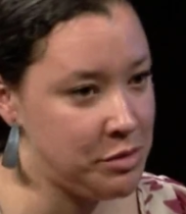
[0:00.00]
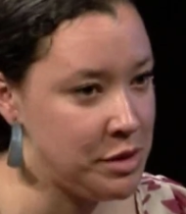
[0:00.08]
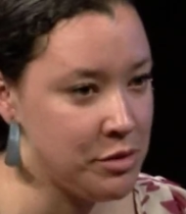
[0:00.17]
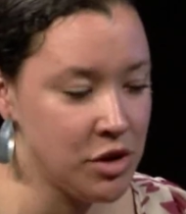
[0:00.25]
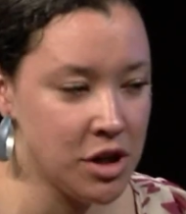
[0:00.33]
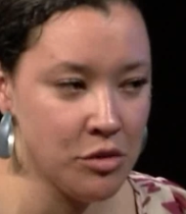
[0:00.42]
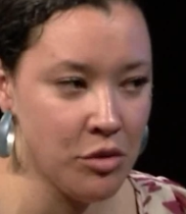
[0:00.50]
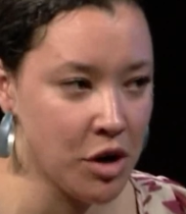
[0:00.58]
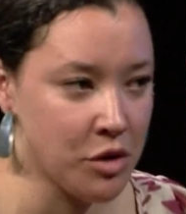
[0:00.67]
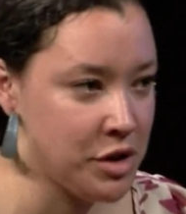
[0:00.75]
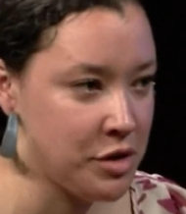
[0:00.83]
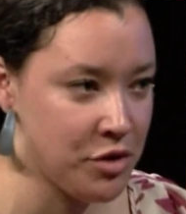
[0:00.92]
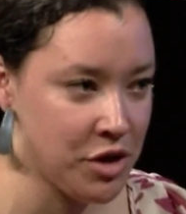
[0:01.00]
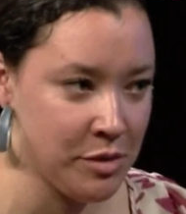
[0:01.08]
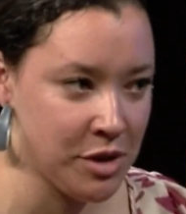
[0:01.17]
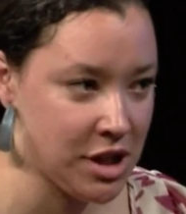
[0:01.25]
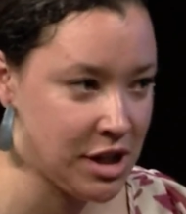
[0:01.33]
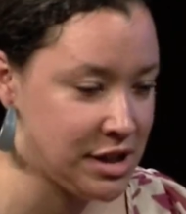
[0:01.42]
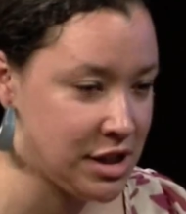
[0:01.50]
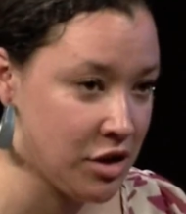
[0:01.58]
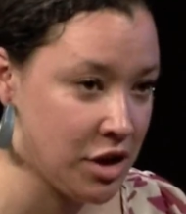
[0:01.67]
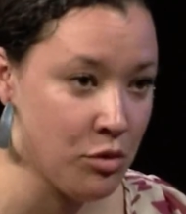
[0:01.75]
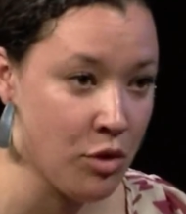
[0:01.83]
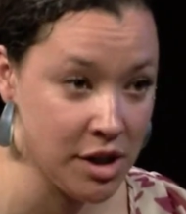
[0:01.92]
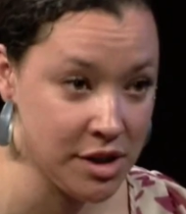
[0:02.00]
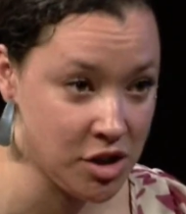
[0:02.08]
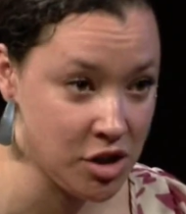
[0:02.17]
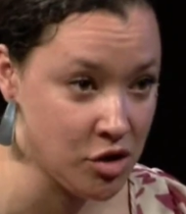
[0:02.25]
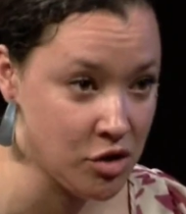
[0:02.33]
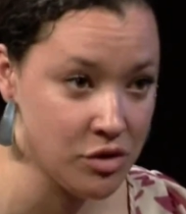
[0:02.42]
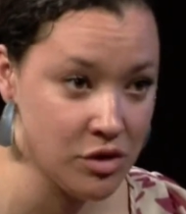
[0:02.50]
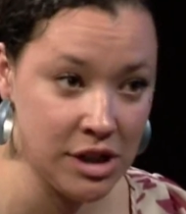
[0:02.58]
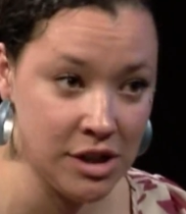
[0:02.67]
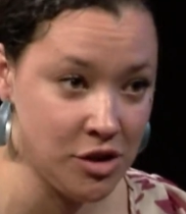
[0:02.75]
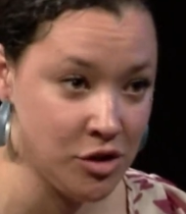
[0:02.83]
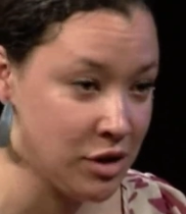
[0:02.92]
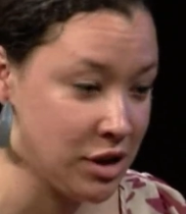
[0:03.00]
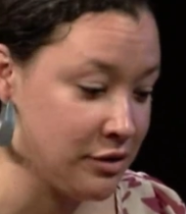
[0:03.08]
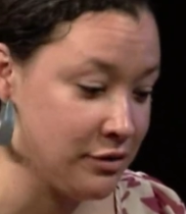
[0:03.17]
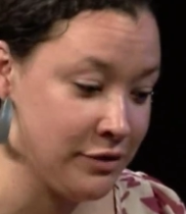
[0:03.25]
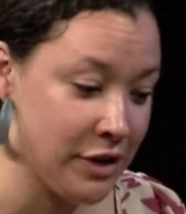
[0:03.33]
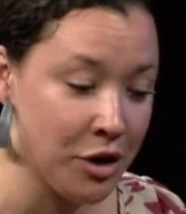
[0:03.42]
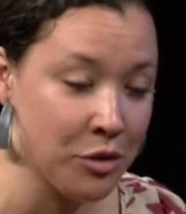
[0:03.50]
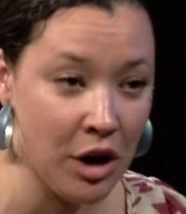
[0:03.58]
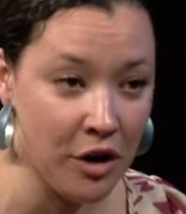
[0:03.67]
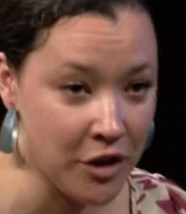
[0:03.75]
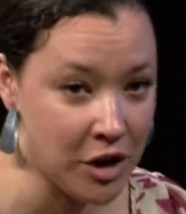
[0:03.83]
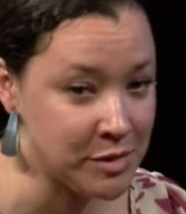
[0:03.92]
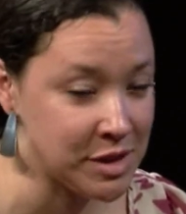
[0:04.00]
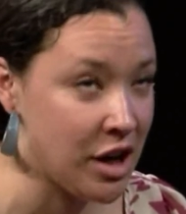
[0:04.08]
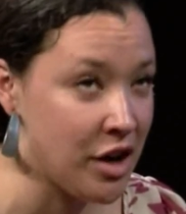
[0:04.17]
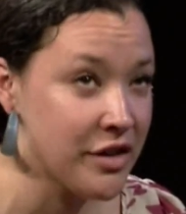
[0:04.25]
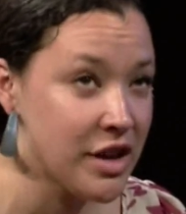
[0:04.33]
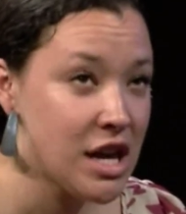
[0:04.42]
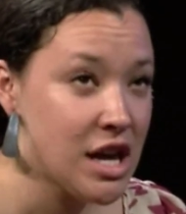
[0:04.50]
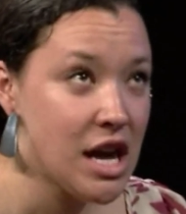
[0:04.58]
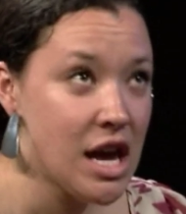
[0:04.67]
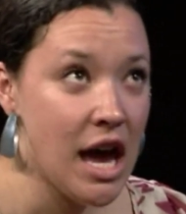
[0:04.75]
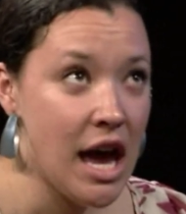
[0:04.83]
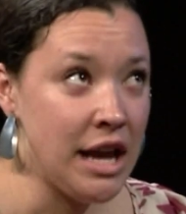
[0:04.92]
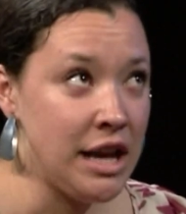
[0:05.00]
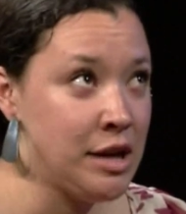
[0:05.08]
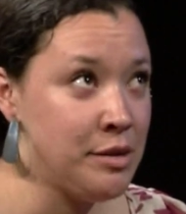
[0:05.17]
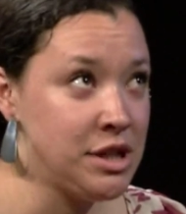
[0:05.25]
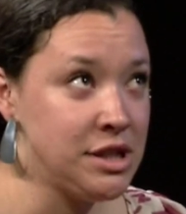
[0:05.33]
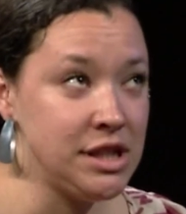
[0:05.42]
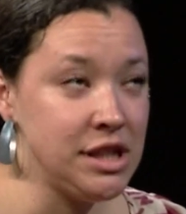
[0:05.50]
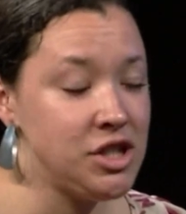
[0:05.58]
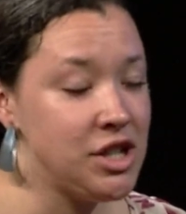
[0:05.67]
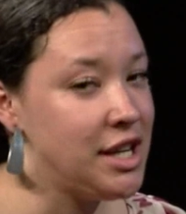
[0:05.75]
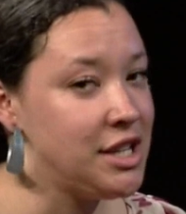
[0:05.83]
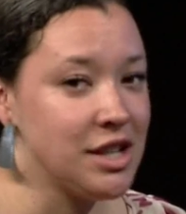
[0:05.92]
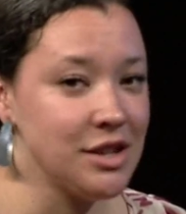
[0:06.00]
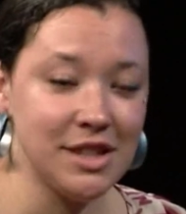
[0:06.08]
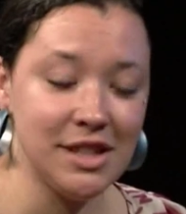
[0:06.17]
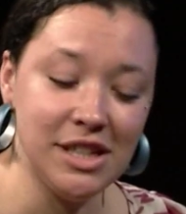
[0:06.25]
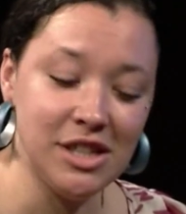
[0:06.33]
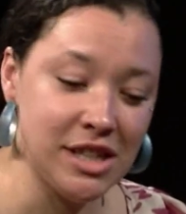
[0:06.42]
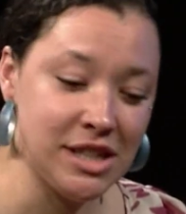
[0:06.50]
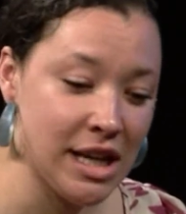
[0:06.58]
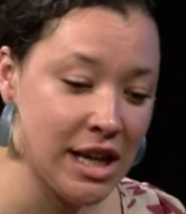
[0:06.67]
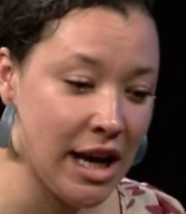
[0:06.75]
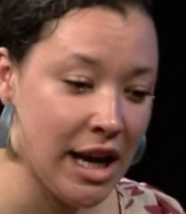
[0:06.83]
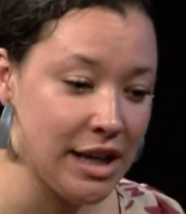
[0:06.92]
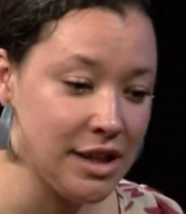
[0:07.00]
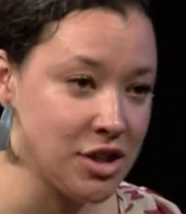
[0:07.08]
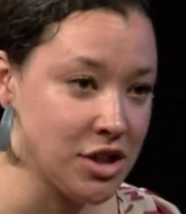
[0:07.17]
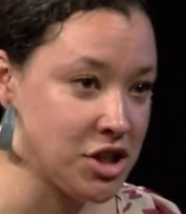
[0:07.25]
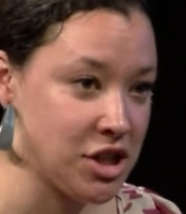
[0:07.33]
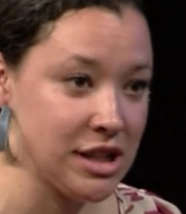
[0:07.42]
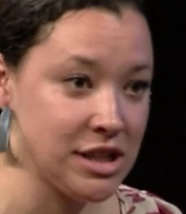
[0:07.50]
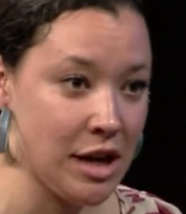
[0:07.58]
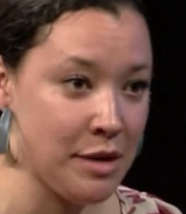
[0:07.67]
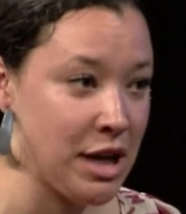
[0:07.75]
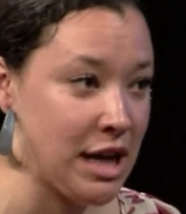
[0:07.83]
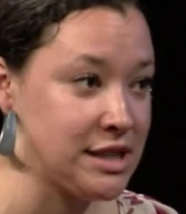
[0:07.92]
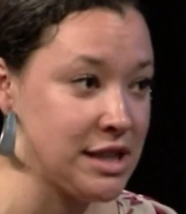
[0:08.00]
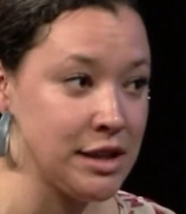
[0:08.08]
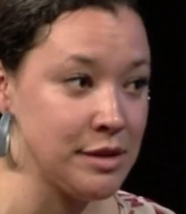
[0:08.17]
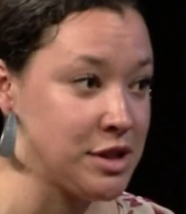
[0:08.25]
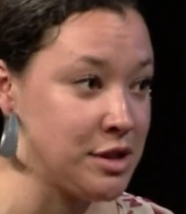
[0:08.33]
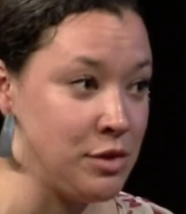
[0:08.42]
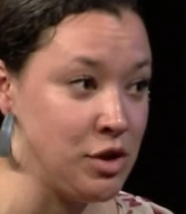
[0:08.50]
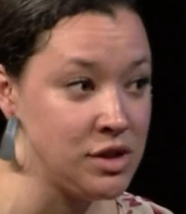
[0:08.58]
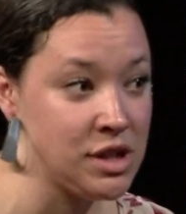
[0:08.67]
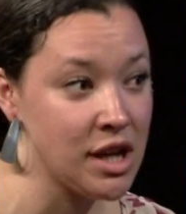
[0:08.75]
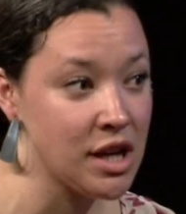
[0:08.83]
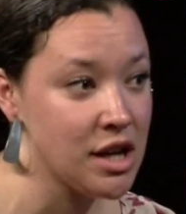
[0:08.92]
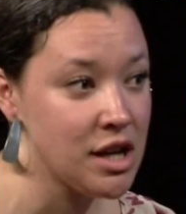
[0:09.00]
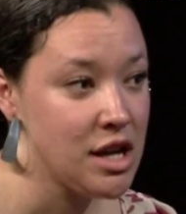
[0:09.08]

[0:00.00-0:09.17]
people he could work with pretty much any singer he wants to. He's doing very well for himself. And him and his DJ, shouts to DJ Deadeye, took a chance on me. I sent them some music,